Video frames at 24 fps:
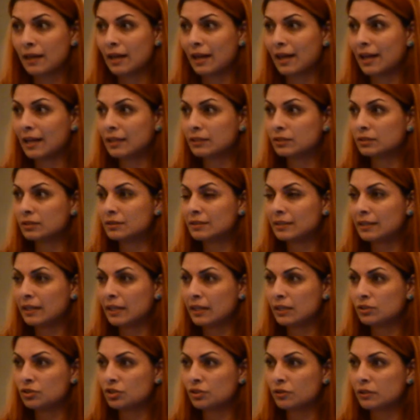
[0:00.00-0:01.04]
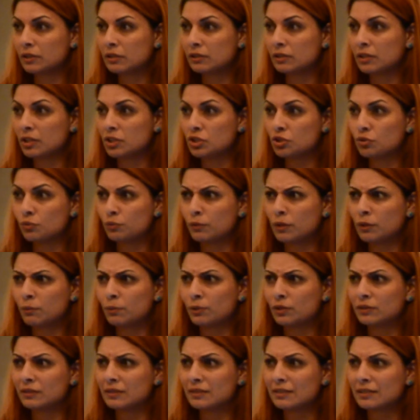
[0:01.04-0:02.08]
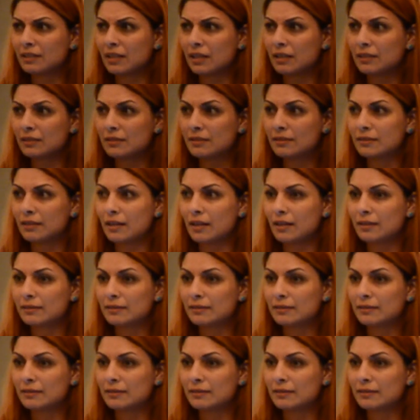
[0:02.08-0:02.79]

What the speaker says: And today during lunch we will discuss